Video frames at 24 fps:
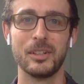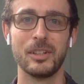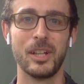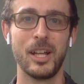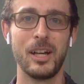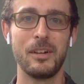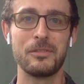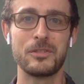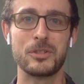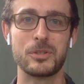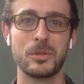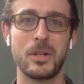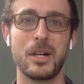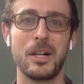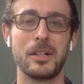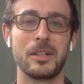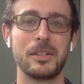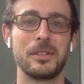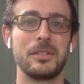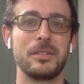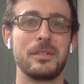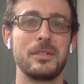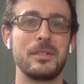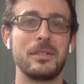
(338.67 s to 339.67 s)
Love
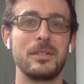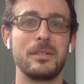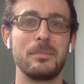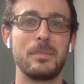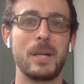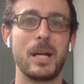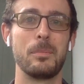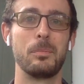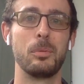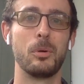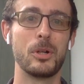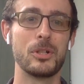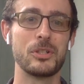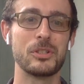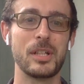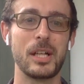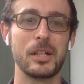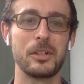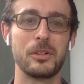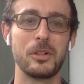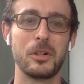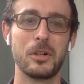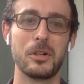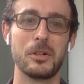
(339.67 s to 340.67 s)
Drunk by Boys
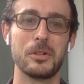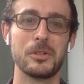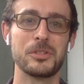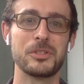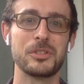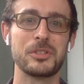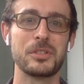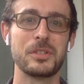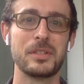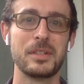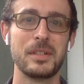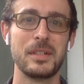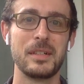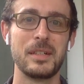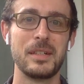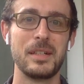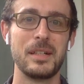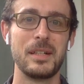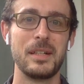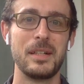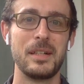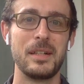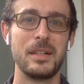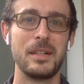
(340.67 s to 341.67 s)
Like Girls.
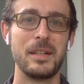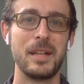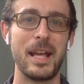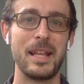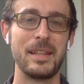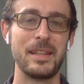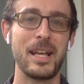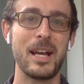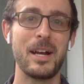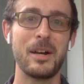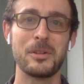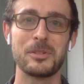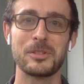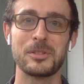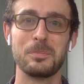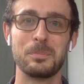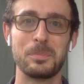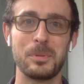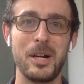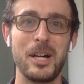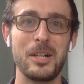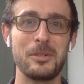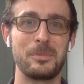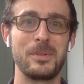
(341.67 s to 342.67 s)
And now
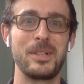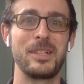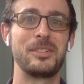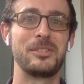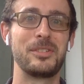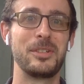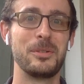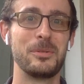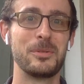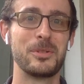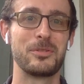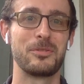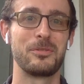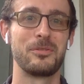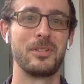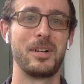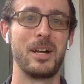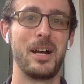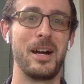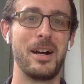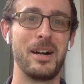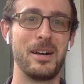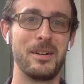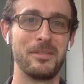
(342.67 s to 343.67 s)
some Broadway tunes
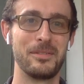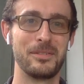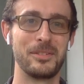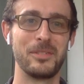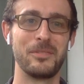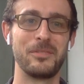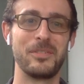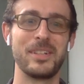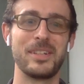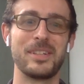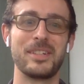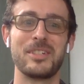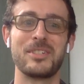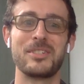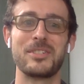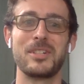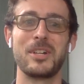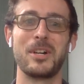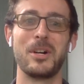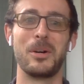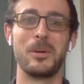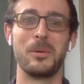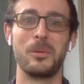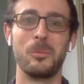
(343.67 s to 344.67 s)
to fit the
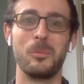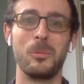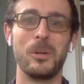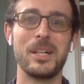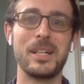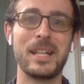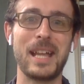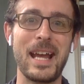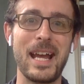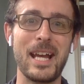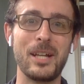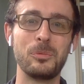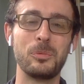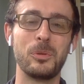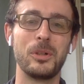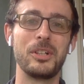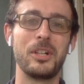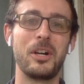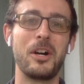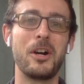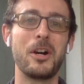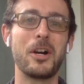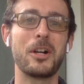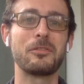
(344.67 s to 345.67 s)
show. One Hand,
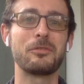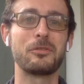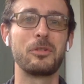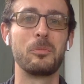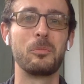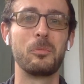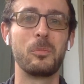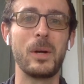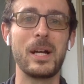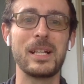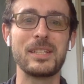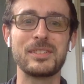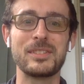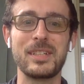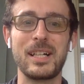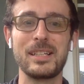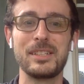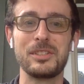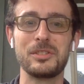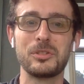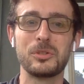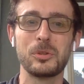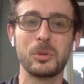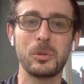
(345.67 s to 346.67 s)
One Heart from West
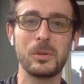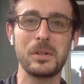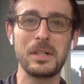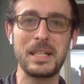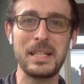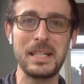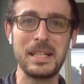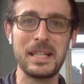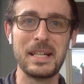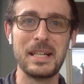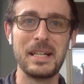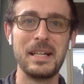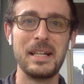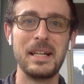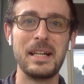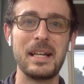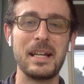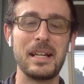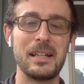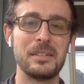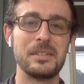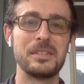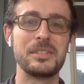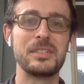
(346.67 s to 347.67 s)
Side Story
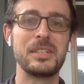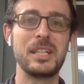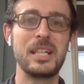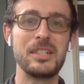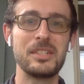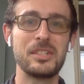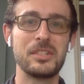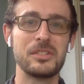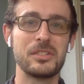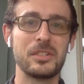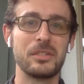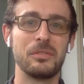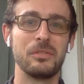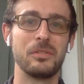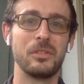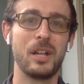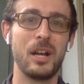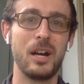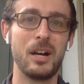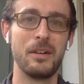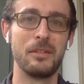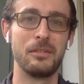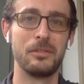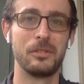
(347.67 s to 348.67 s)
and Seasons of
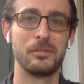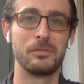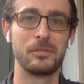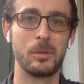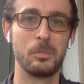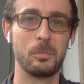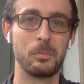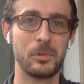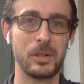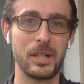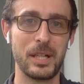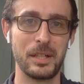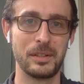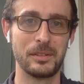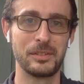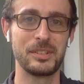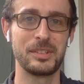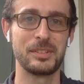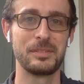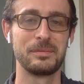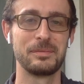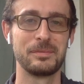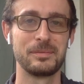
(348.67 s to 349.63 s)
Love from Rent.